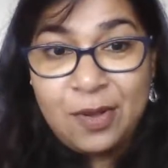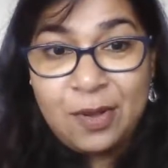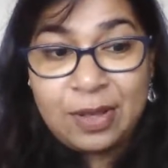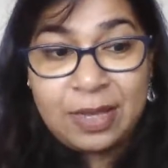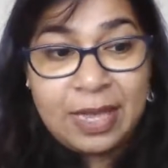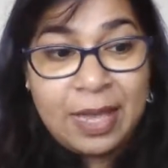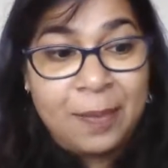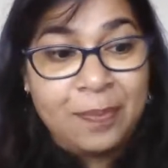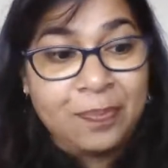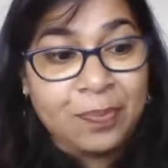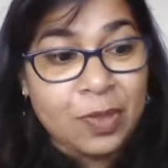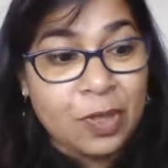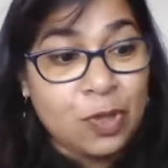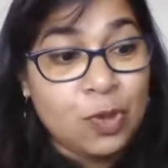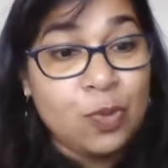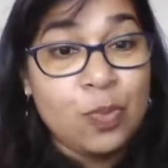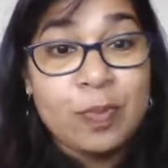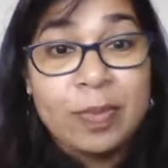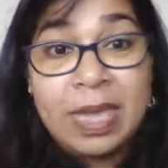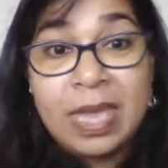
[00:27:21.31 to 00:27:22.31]
Okay,
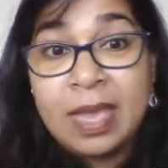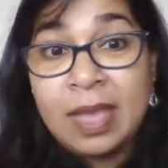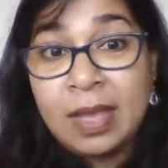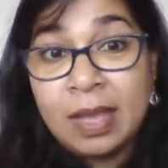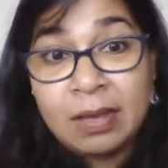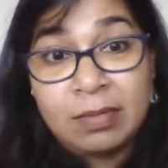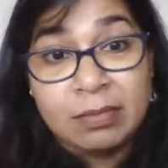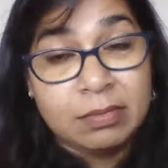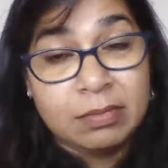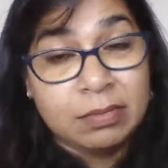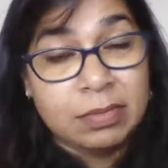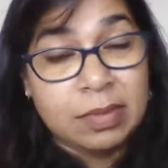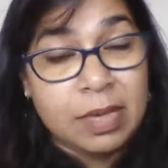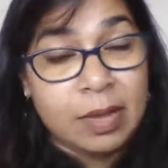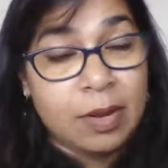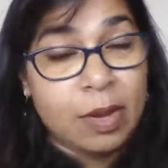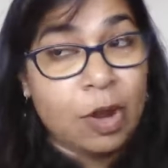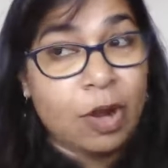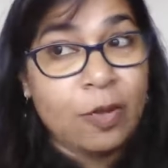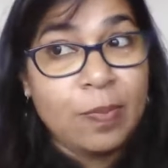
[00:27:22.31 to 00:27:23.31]
you may,
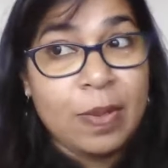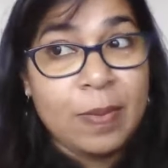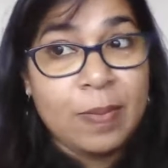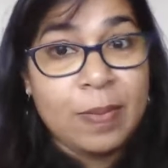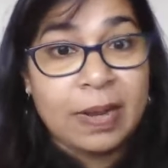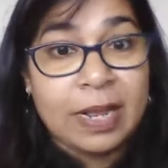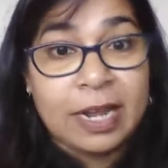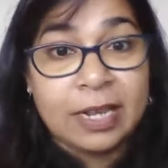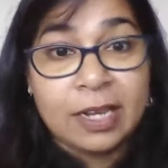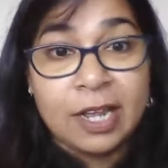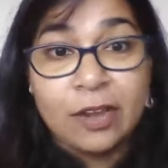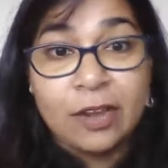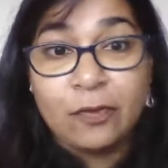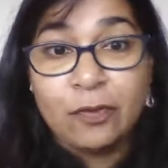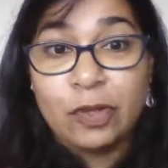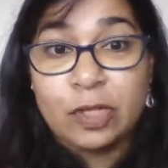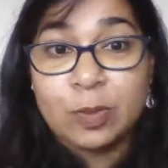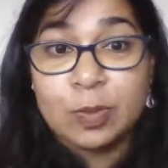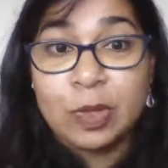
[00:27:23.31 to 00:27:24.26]
a lot of people get